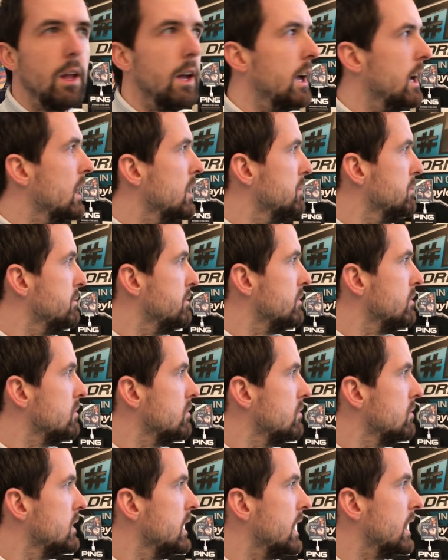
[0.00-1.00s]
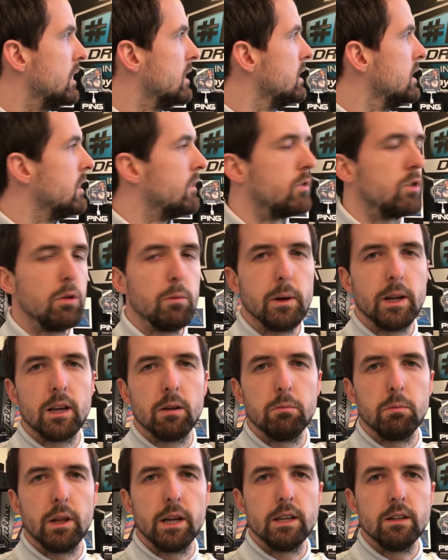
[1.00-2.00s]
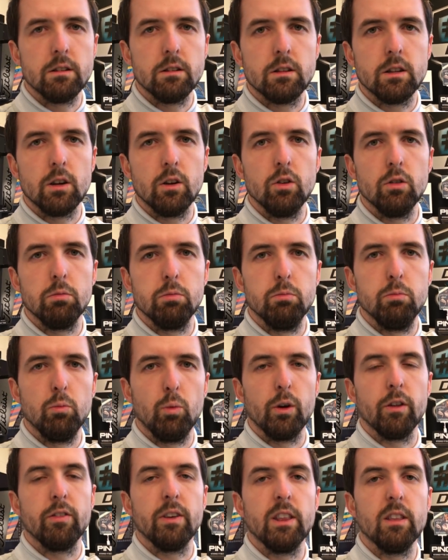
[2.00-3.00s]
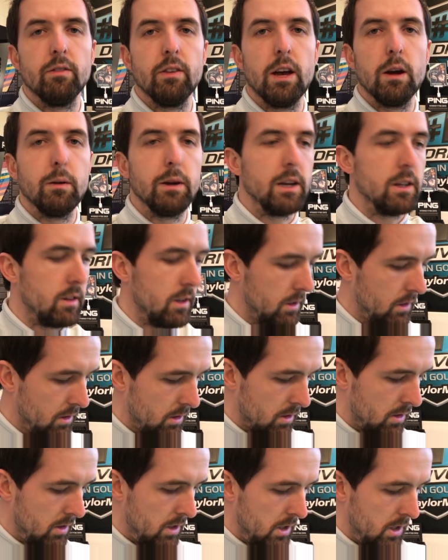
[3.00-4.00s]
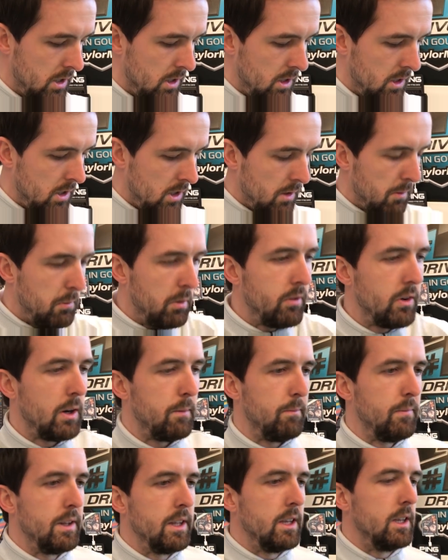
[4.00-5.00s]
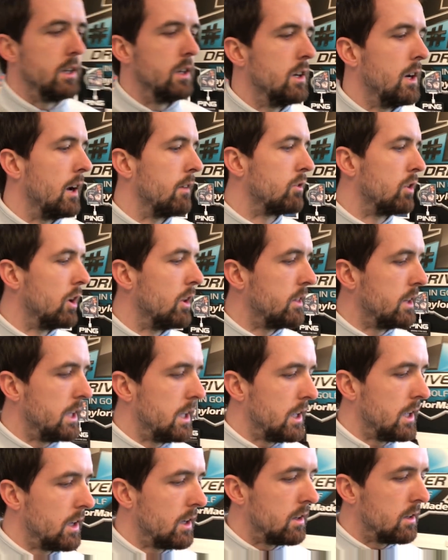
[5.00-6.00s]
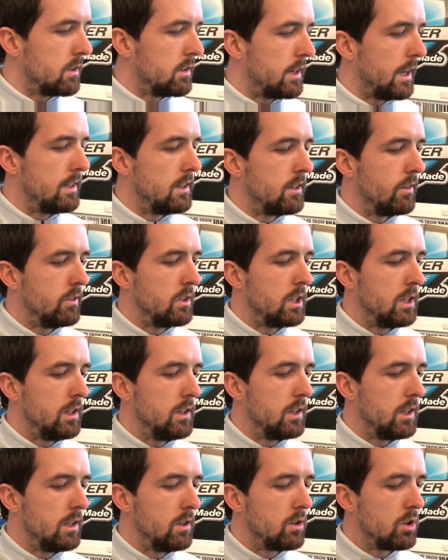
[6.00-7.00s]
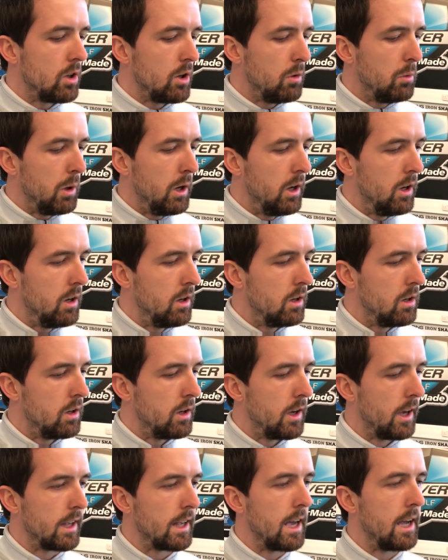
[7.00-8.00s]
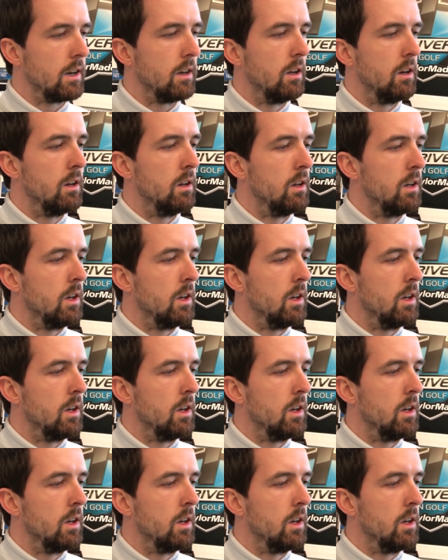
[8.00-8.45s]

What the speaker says: Yeah, didn't have too many complaints. They all would have hit the fairway, I think. Moving on, I've got the 917 D2, again,